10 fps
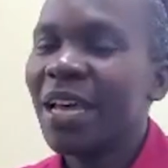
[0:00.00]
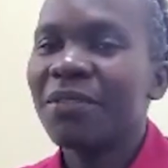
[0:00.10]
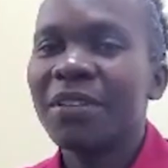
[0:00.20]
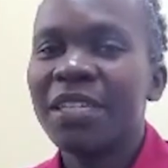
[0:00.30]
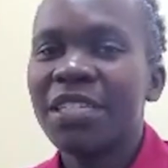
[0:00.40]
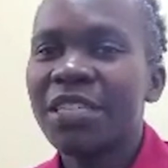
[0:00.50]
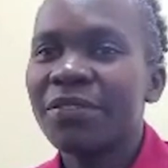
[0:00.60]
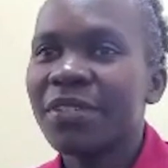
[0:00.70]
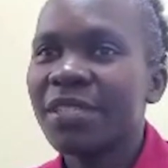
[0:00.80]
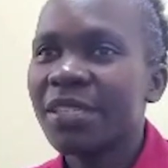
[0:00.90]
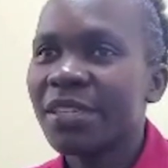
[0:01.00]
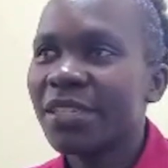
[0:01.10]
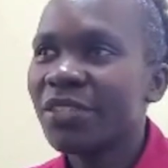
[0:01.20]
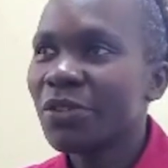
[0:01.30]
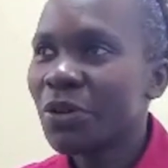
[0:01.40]
Having achieved the
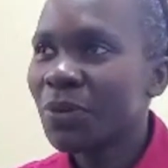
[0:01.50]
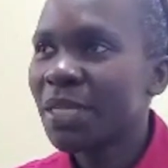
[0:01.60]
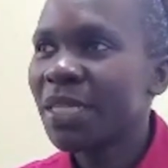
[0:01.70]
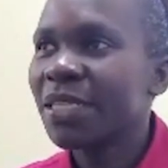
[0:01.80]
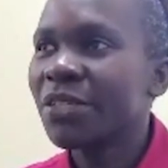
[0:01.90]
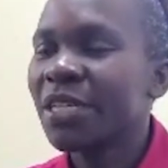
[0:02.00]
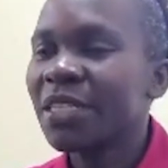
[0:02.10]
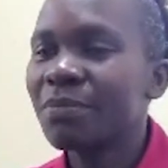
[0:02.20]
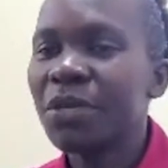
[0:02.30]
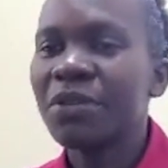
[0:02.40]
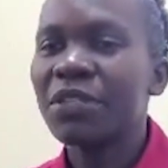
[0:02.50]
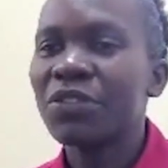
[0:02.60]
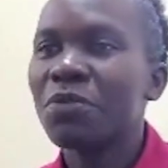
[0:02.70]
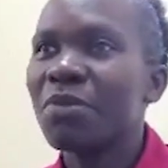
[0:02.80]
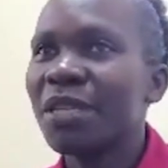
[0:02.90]
studies, go out and get your
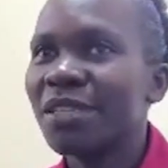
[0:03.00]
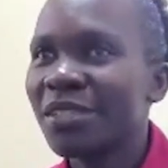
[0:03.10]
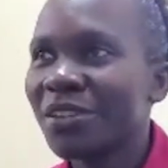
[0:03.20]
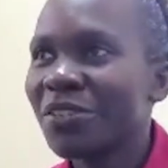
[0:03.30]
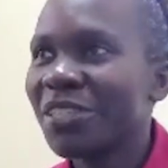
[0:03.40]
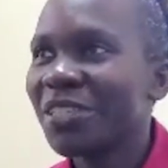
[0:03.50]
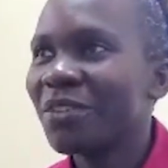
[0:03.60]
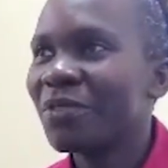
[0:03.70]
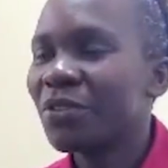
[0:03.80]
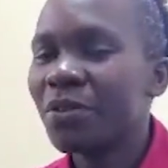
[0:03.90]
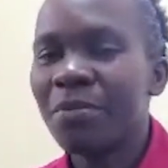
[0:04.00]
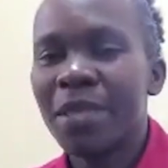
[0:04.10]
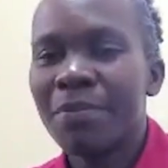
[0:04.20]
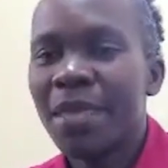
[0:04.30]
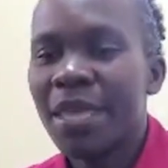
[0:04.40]
experience. Don't be discouraged, even though it
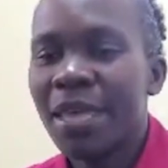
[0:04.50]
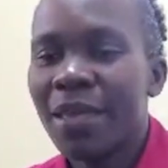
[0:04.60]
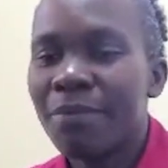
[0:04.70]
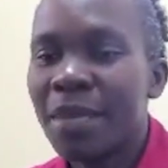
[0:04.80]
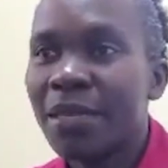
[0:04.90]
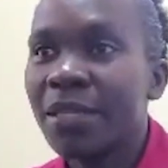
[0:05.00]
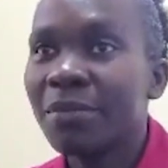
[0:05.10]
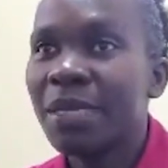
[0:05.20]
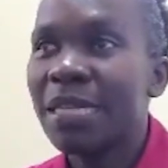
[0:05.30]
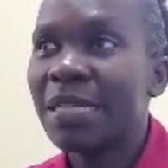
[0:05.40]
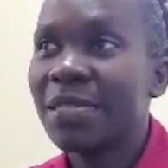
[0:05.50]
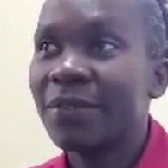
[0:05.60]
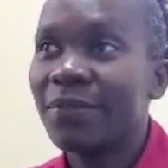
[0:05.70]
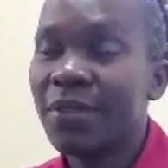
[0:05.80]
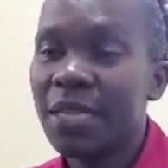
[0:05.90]
may be a male-dominated
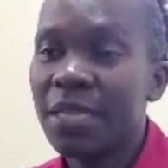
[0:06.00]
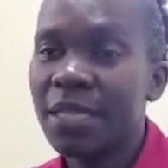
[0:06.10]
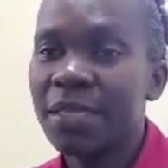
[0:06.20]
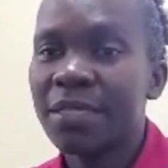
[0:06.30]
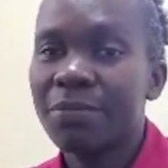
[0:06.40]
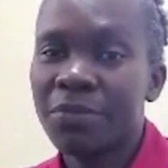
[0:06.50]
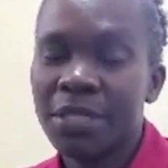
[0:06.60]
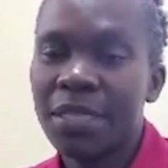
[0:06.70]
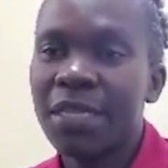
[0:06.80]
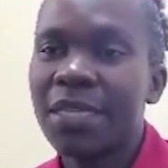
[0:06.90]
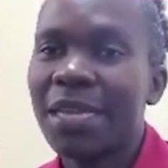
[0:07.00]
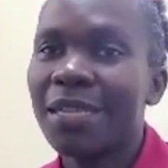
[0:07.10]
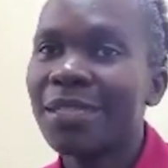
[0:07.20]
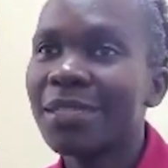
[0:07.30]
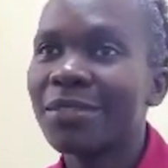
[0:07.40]
field, because presently
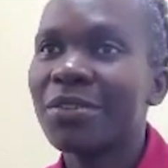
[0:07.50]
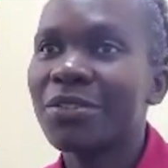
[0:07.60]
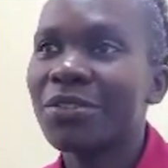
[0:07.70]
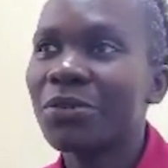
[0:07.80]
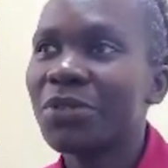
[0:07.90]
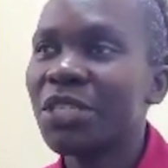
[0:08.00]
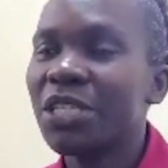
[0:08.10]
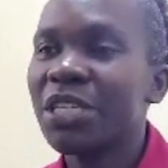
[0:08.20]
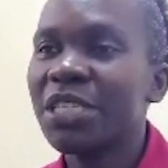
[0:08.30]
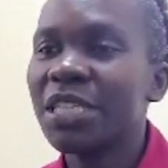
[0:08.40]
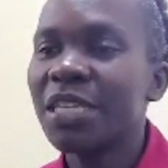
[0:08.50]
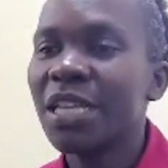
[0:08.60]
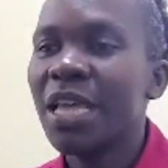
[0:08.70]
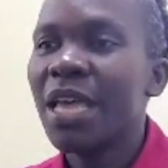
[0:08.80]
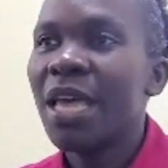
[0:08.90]
that is also changing.
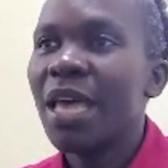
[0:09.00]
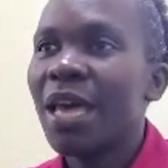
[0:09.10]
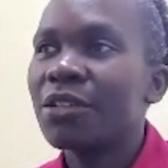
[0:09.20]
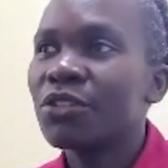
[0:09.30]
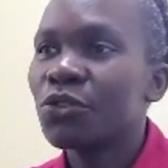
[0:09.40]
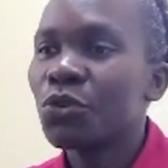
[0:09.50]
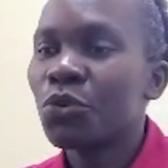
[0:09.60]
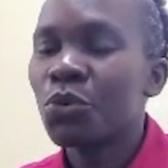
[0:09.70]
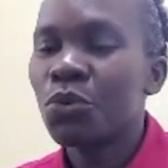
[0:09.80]
And so